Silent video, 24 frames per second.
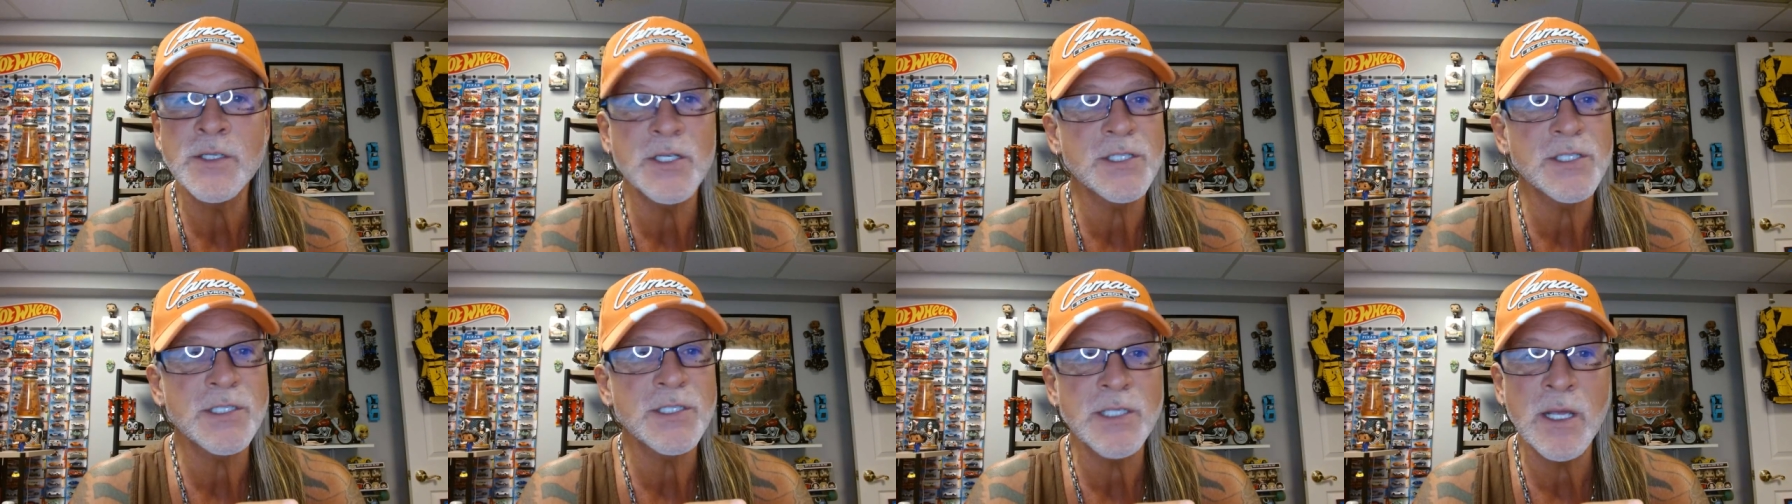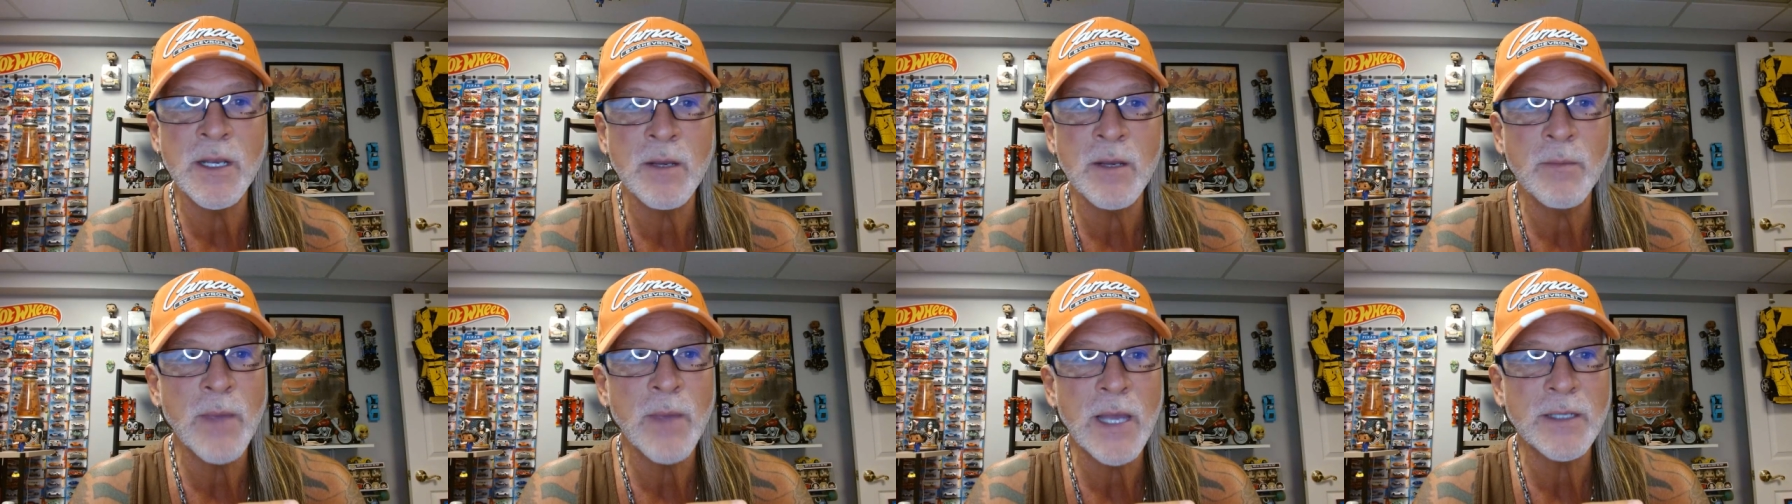just
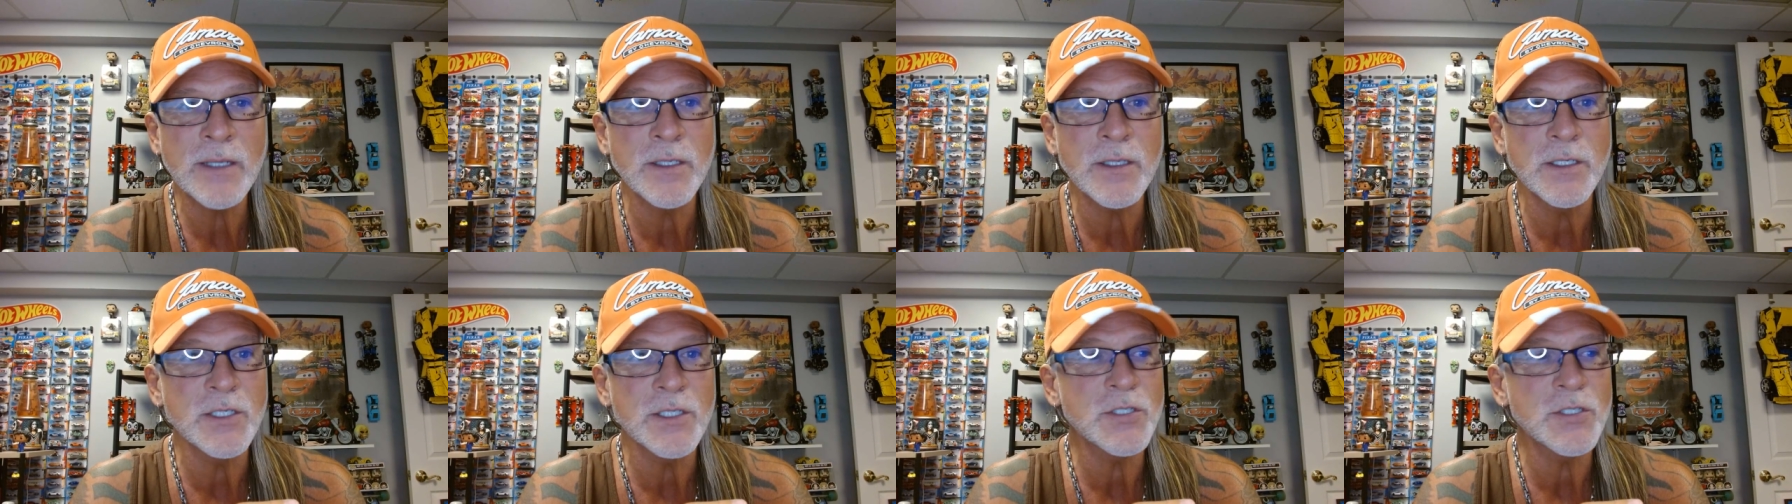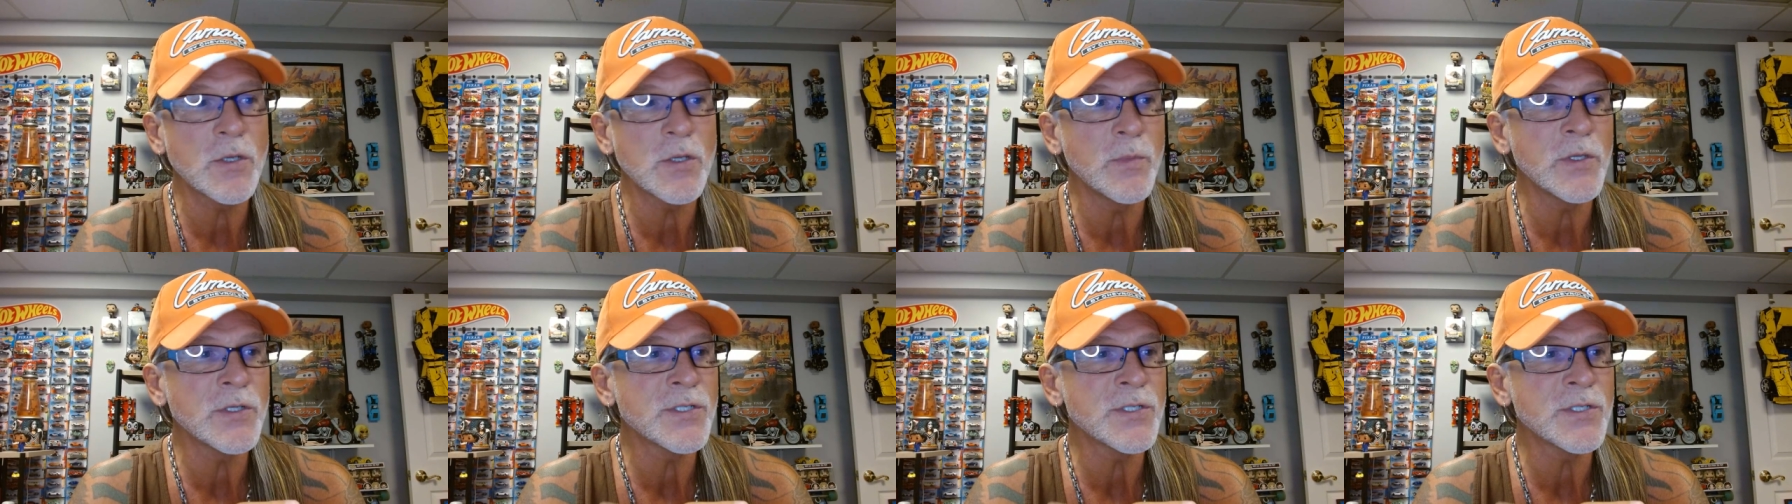send it back to
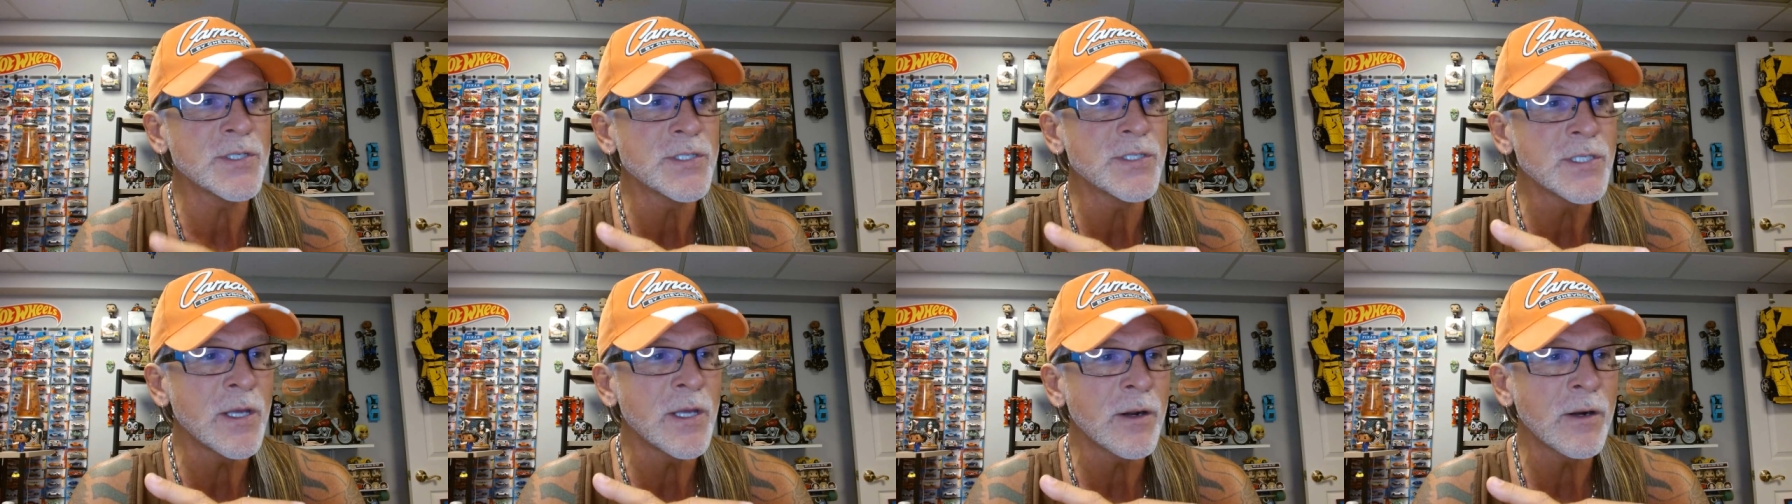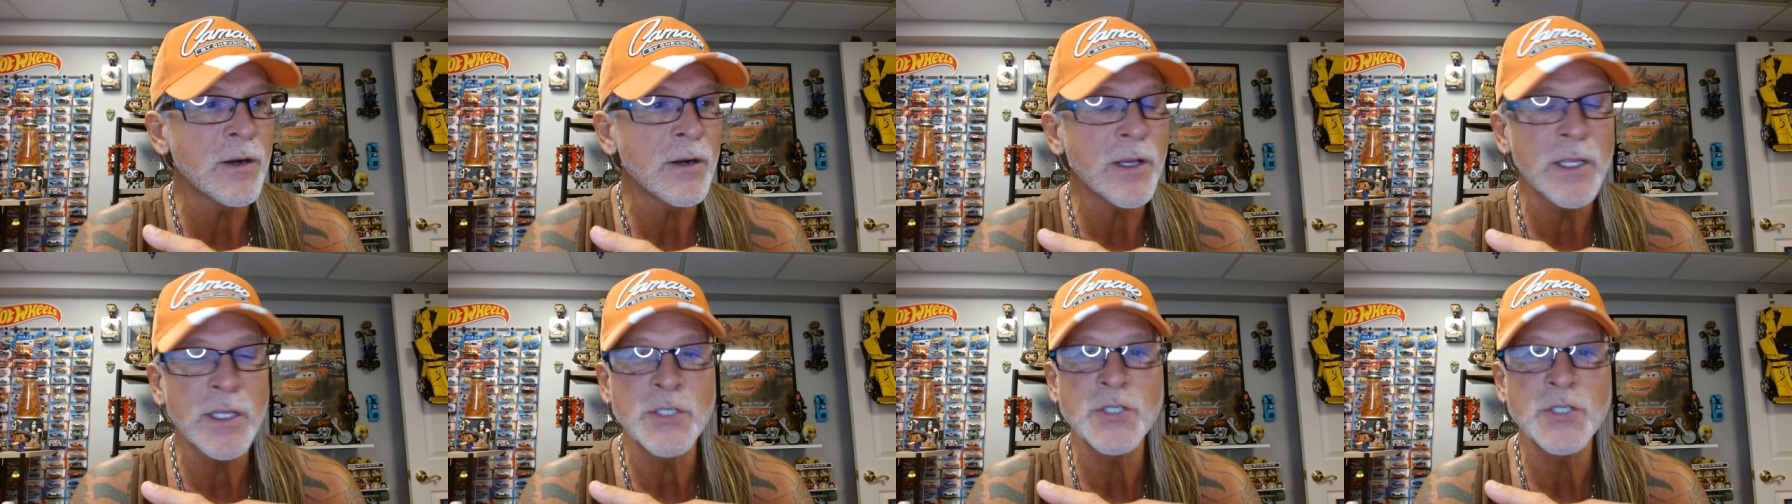distribution
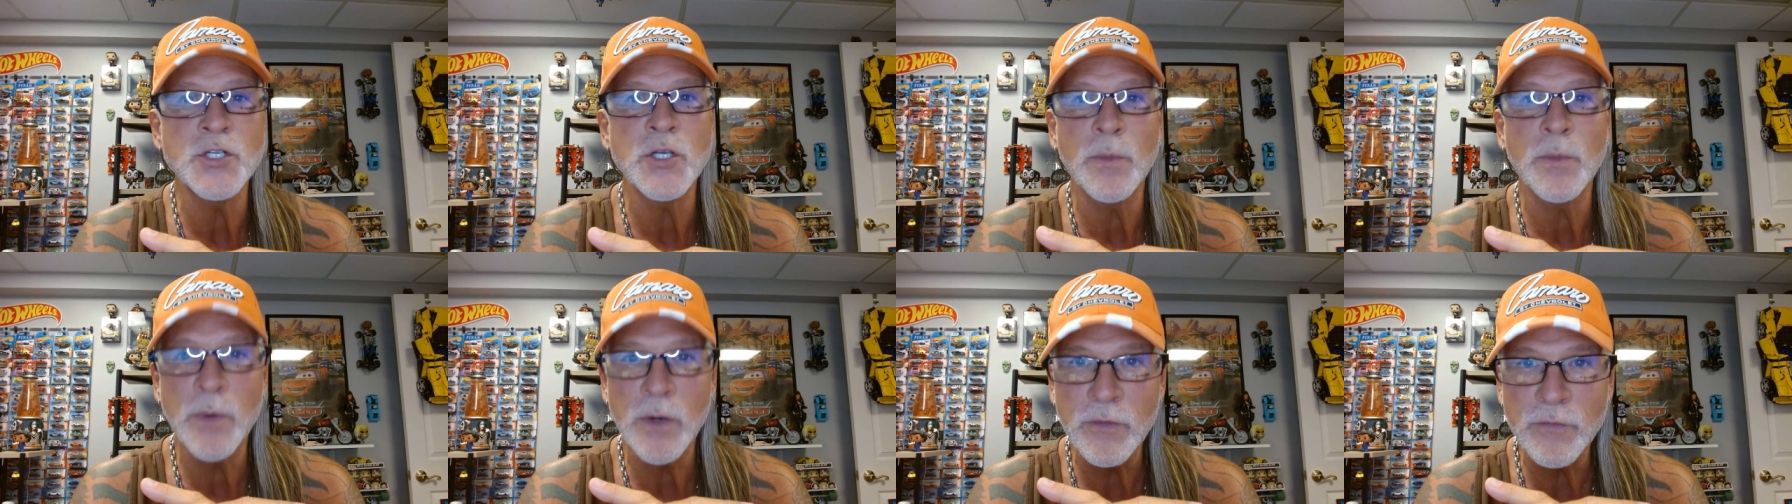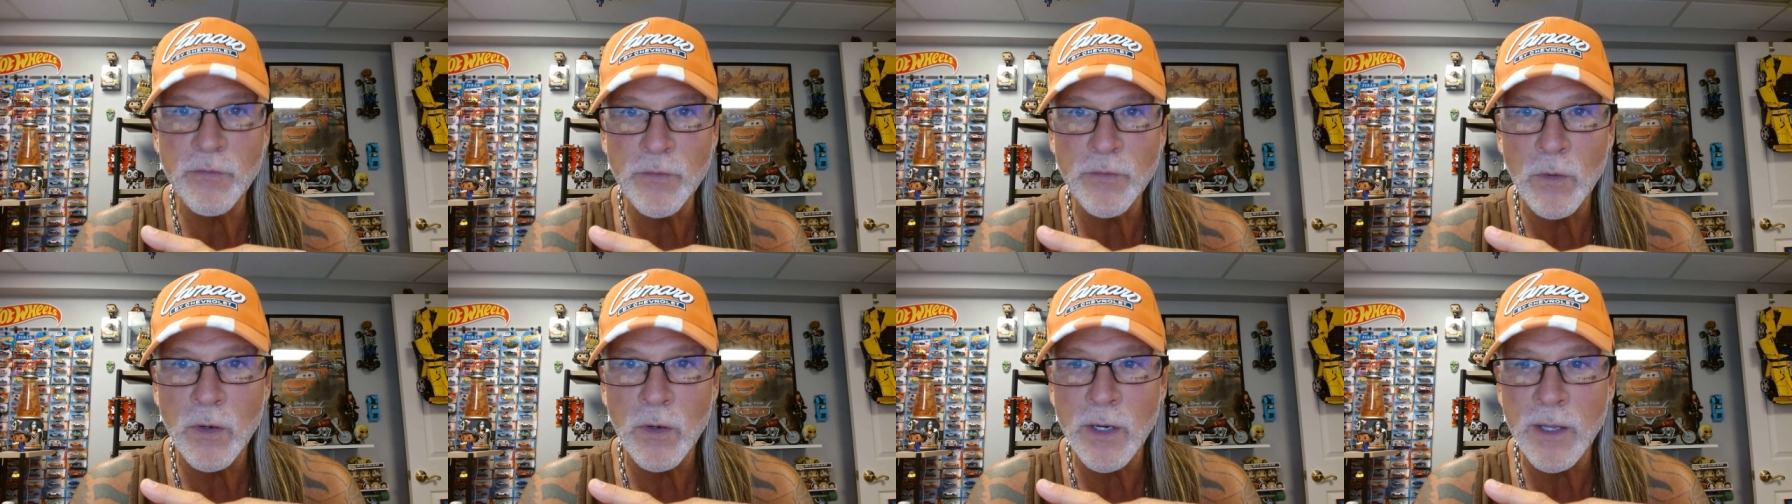center in Jupiter,
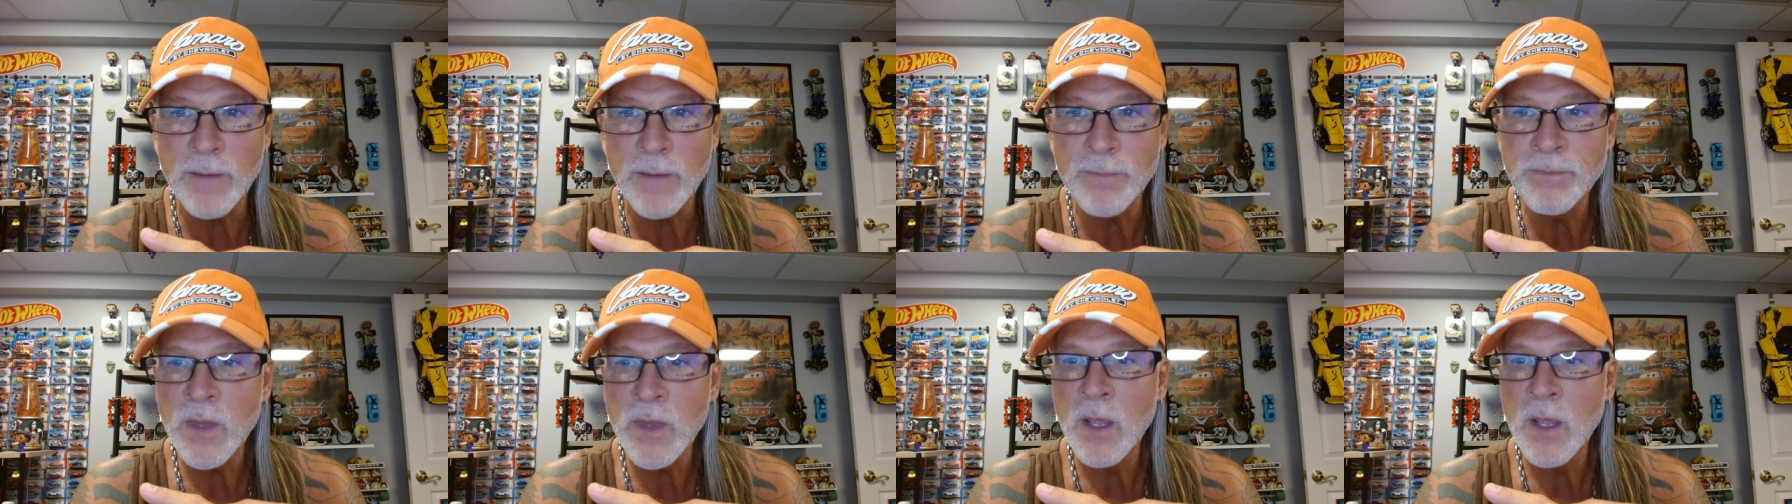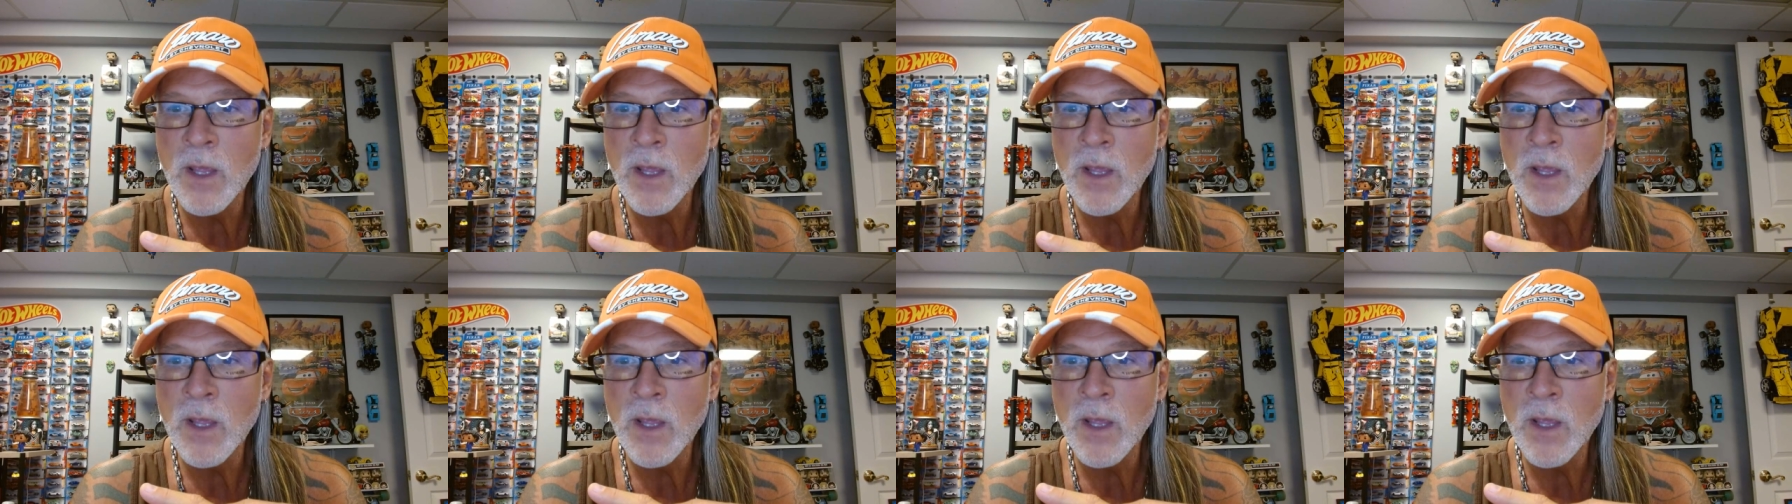Florida.